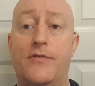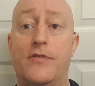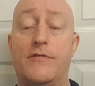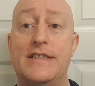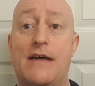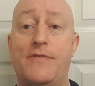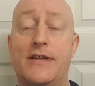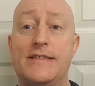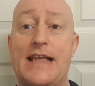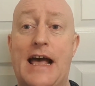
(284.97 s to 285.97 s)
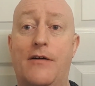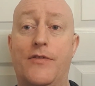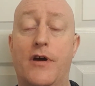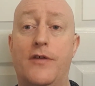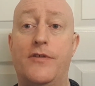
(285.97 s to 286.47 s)
that there is evidence out
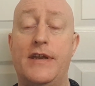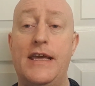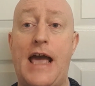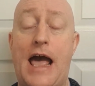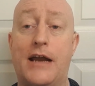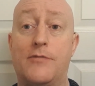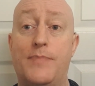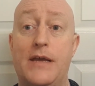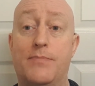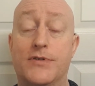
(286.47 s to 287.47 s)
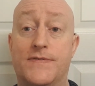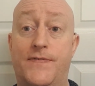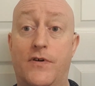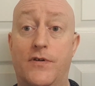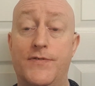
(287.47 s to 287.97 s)
there that he hacked people's
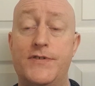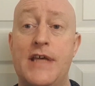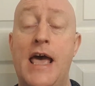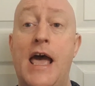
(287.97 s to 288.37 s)
phones